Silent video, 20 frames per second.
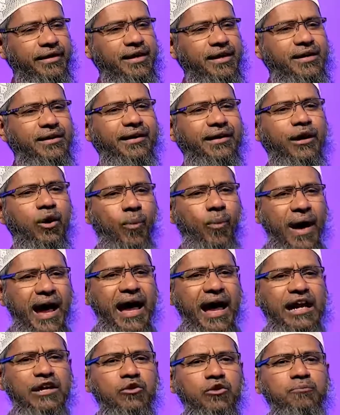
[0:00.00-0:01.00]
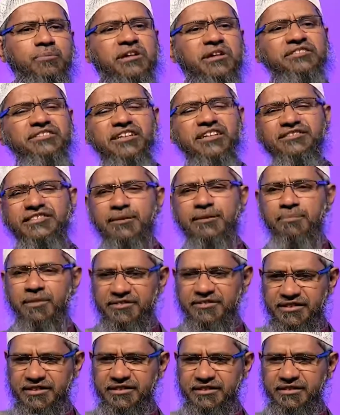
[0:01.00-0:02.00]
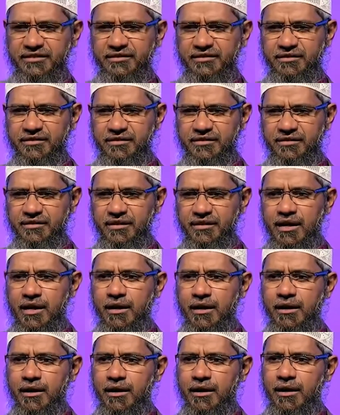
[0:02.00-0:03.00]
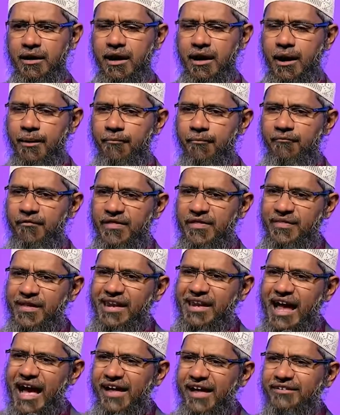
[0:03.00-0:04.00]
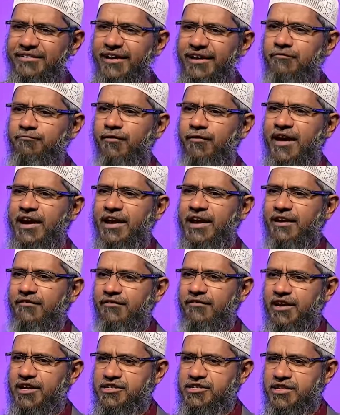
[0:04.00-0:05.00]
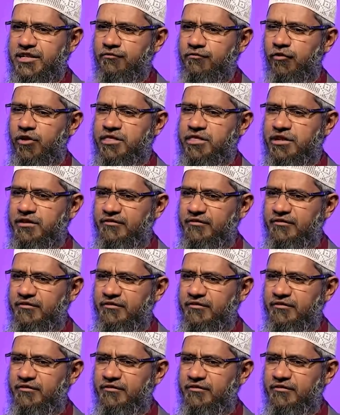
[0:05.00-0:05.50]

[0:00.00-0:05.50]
didn't require to preserve that message. When the last and final revelation was